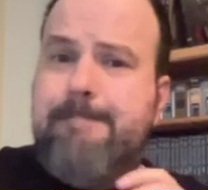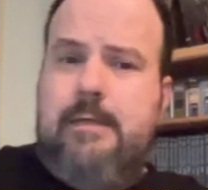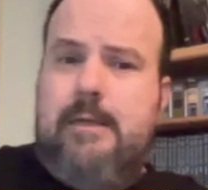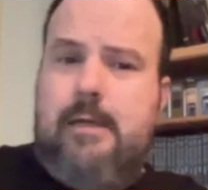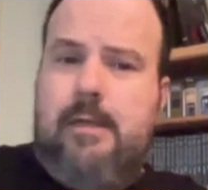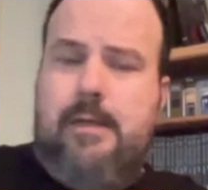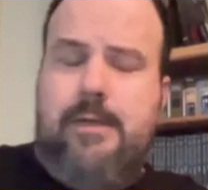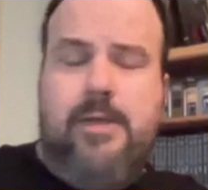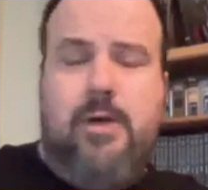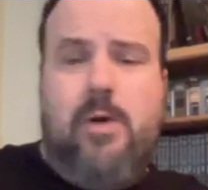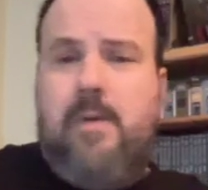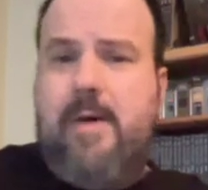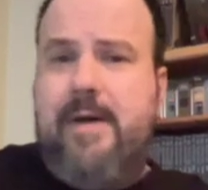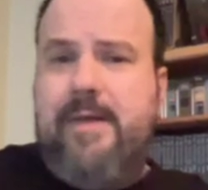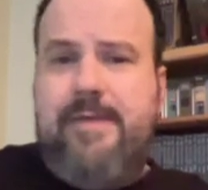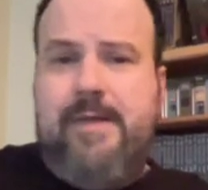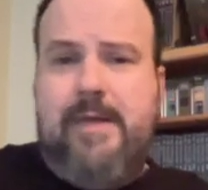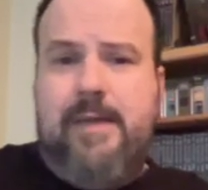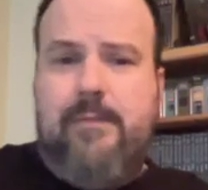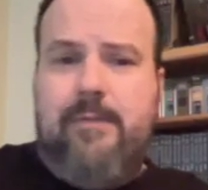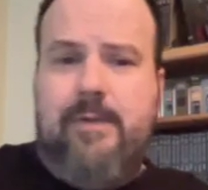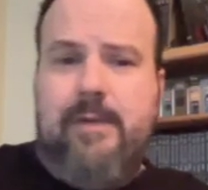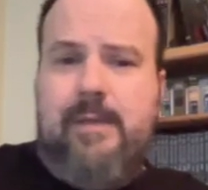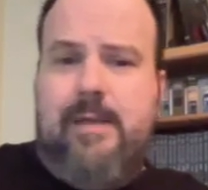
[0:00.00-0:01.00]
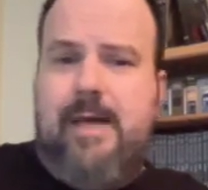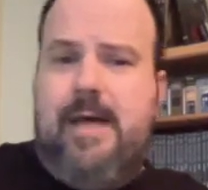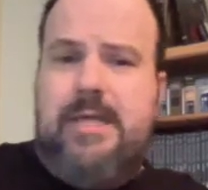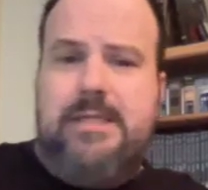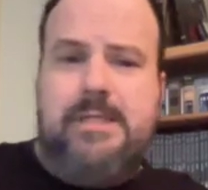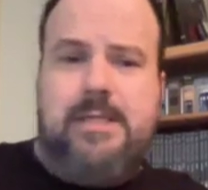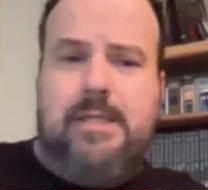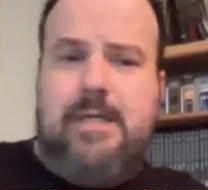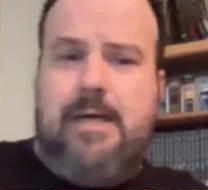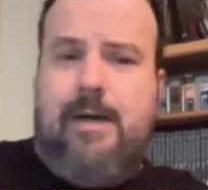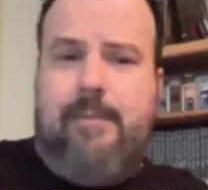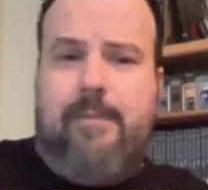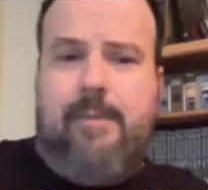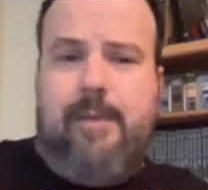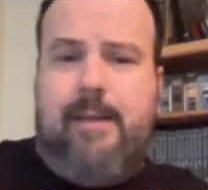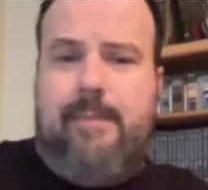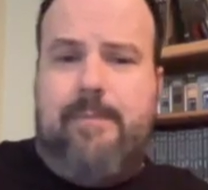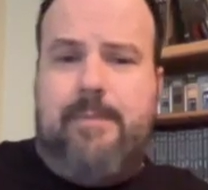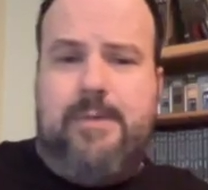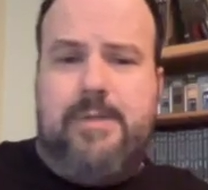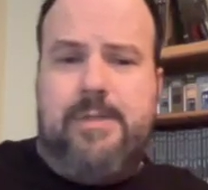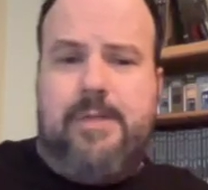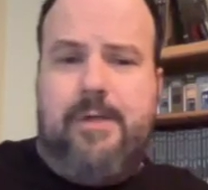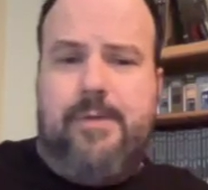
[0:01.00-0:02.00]
Although I think we lost a couple
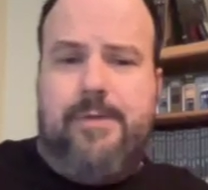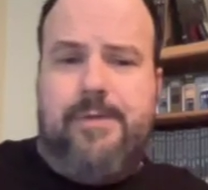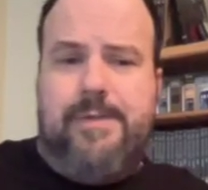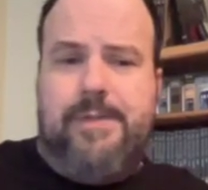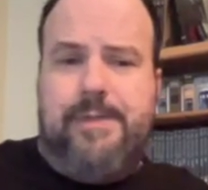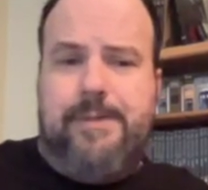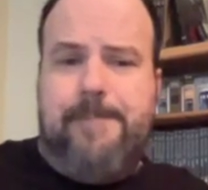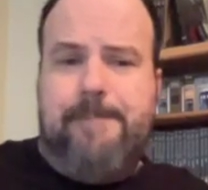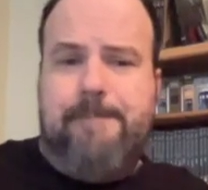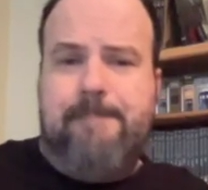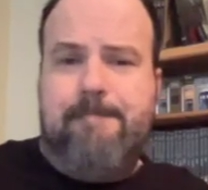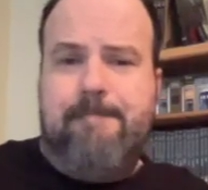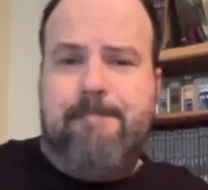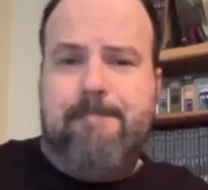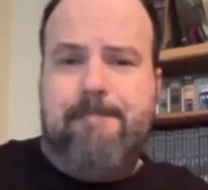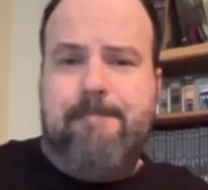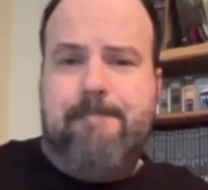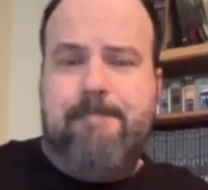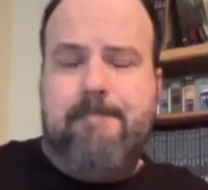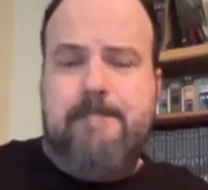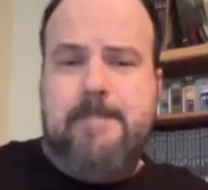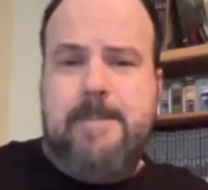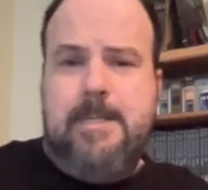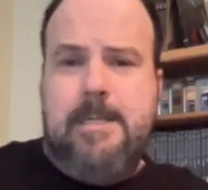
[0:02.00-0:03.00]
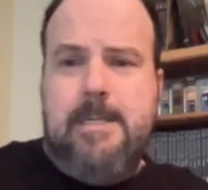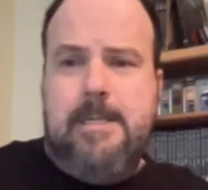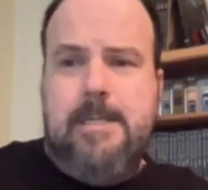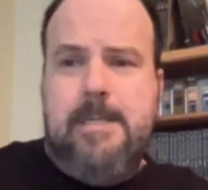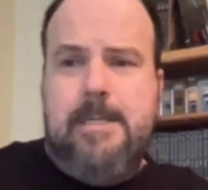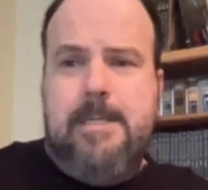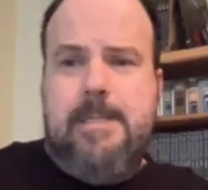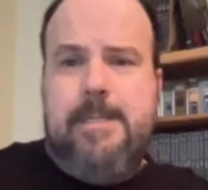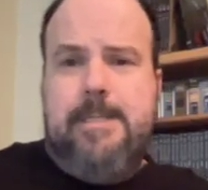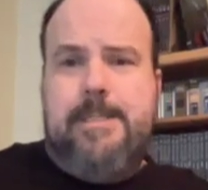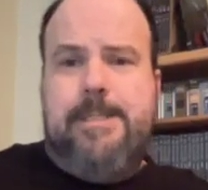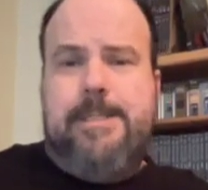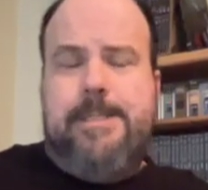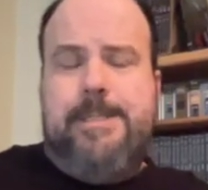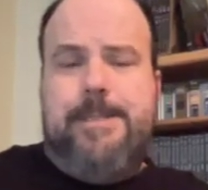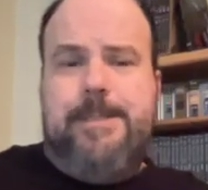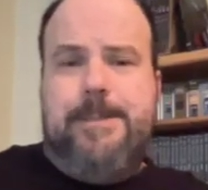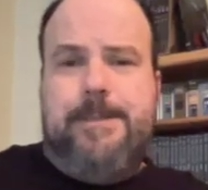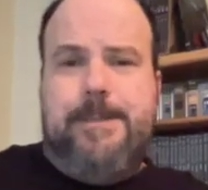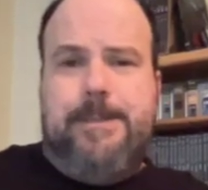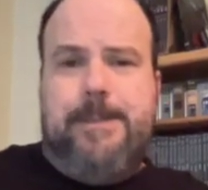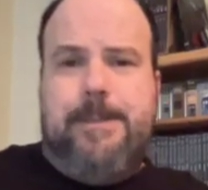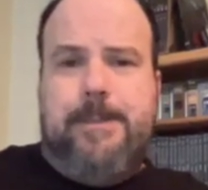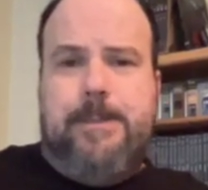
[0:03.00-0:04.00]
episodes
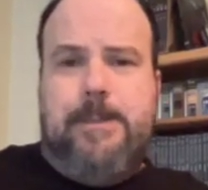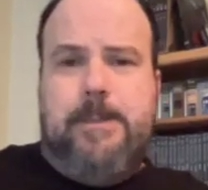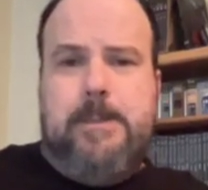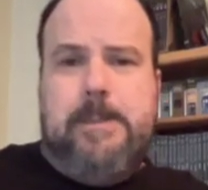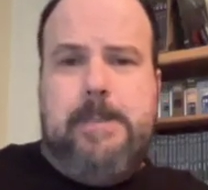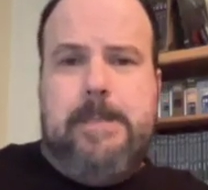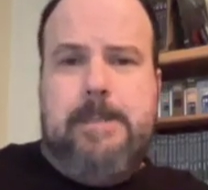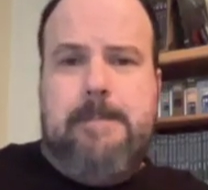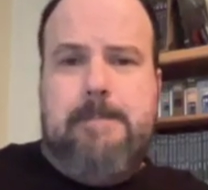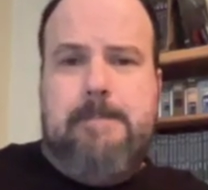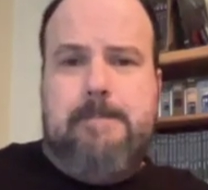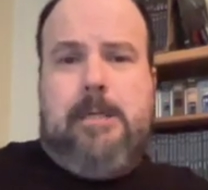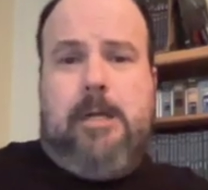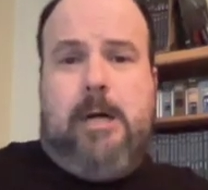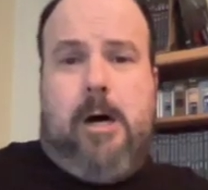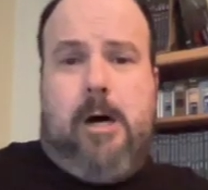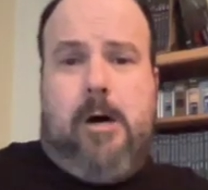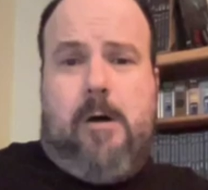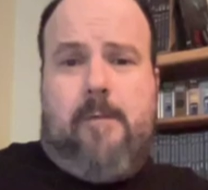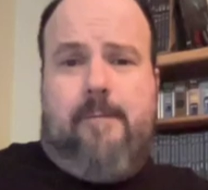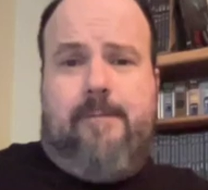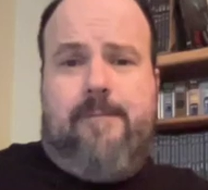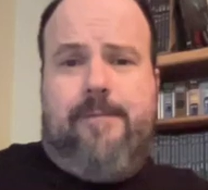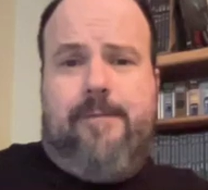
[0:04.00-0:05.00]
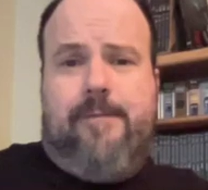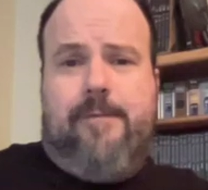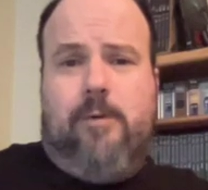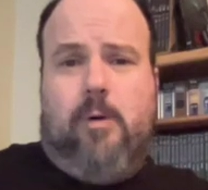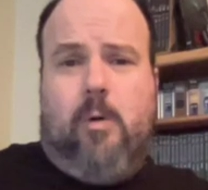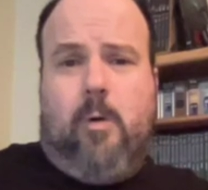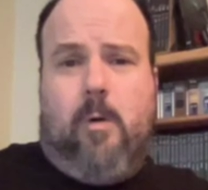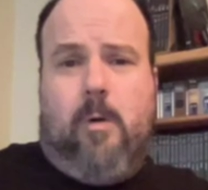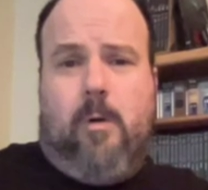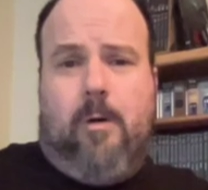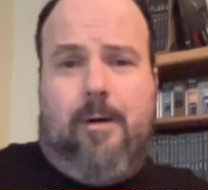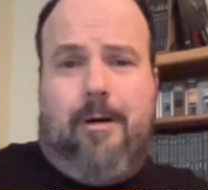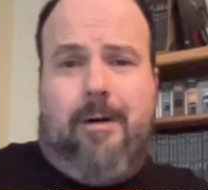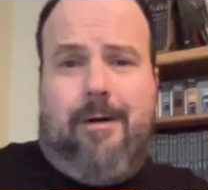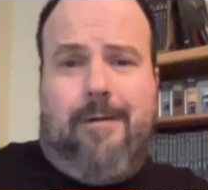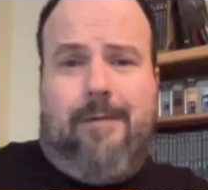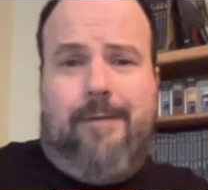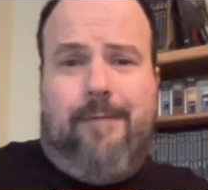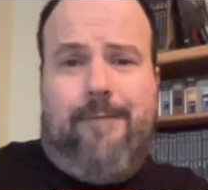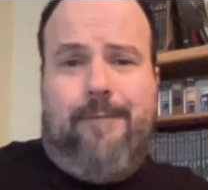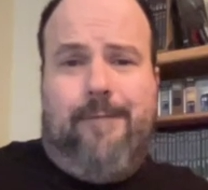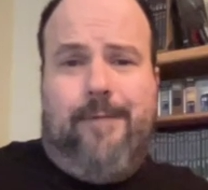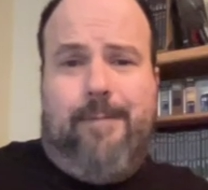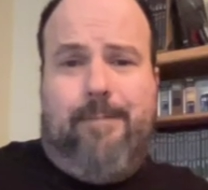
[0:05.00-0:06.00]
to golf or
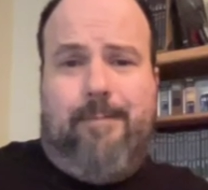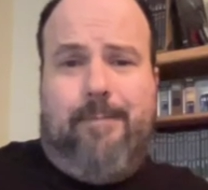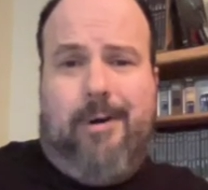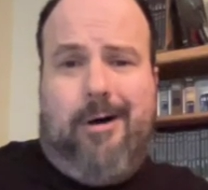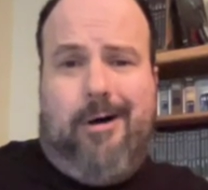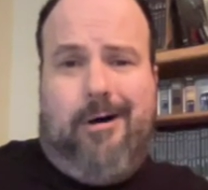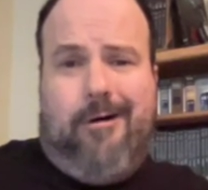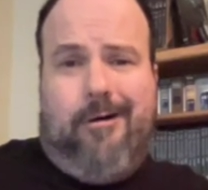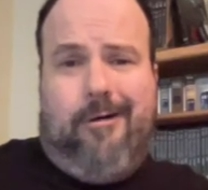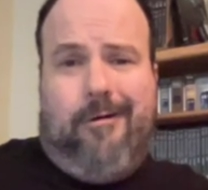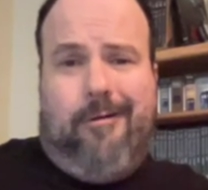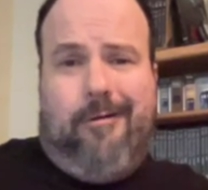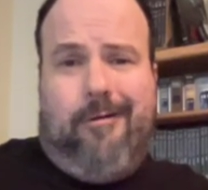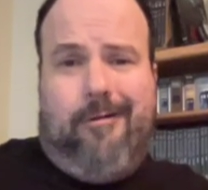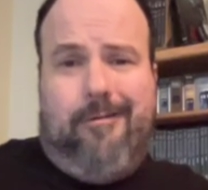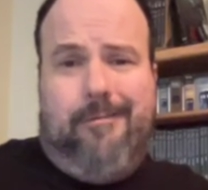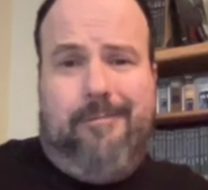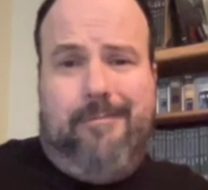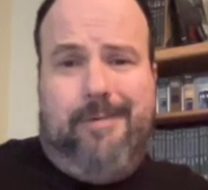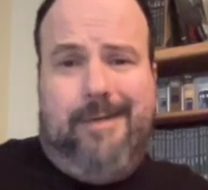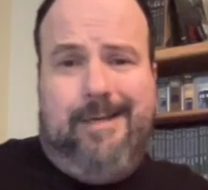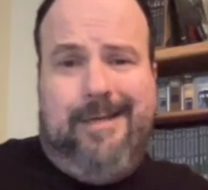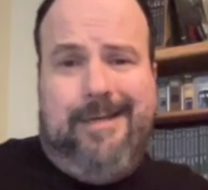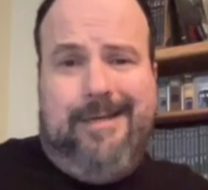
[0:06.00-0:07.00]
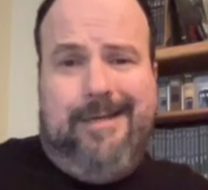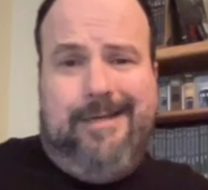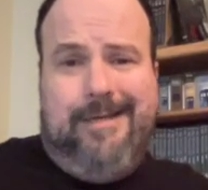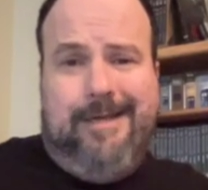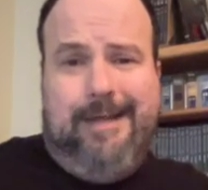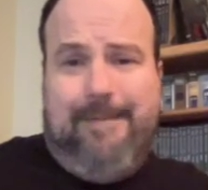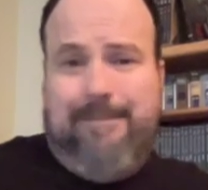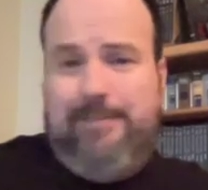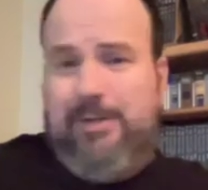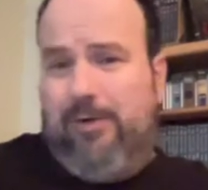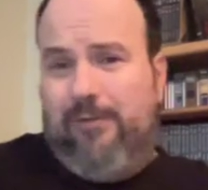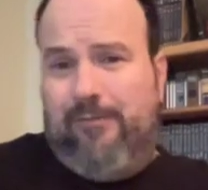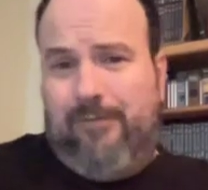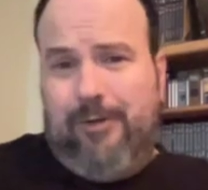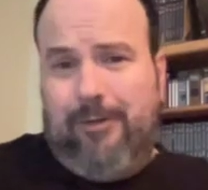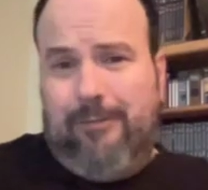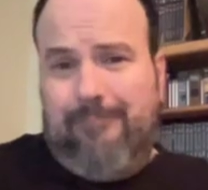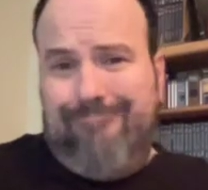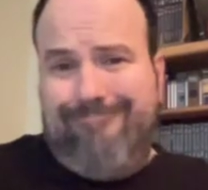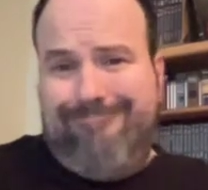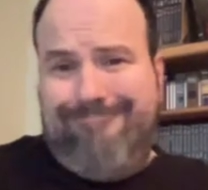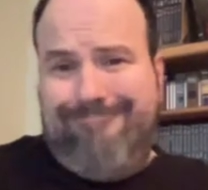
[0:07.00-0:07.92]
football being taped over.